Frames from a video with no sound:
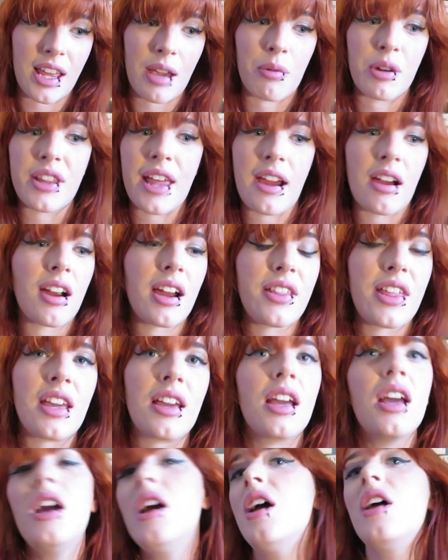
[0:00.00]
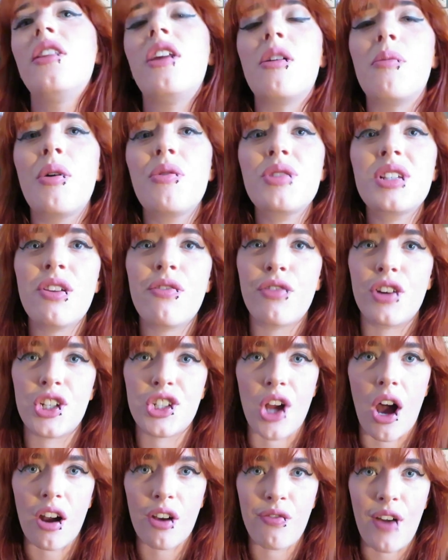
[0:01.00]
They were there, I think they were mostly for
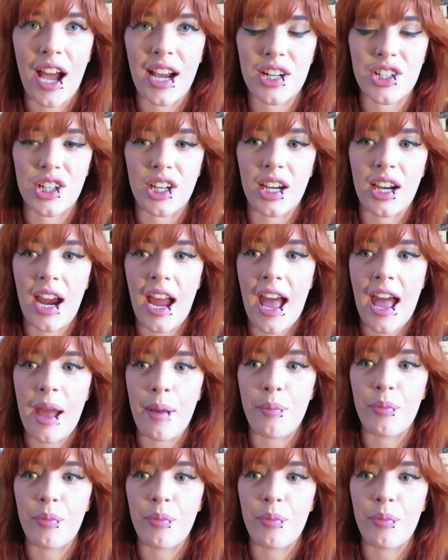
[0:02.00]
shock factor.